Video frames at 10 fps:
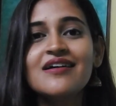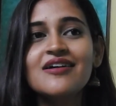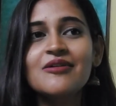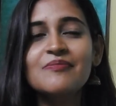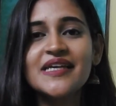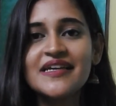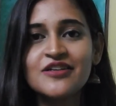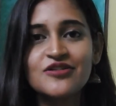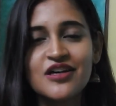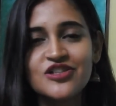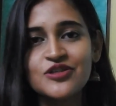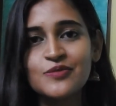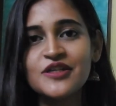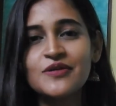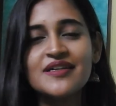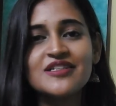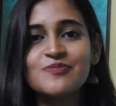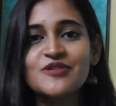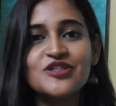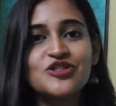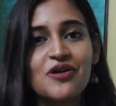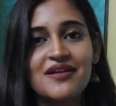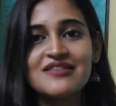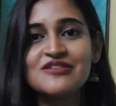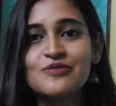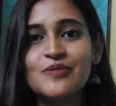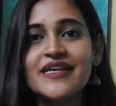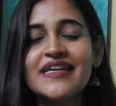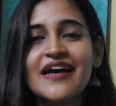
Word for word: Uh, being an introduction video, it is pretty short and sweet.